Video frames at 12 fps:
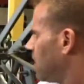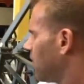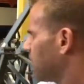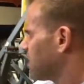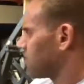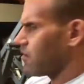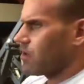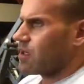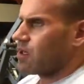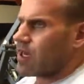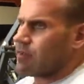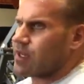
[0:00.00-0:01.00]
You know, this is really
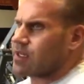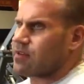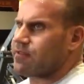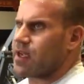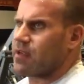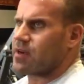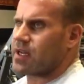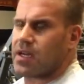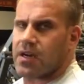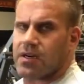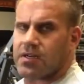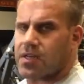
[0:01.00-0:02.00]
good. I mean, it's a favorite
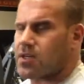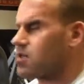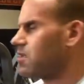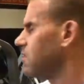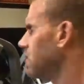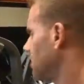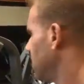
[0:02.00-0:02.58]
here, so. Yeah.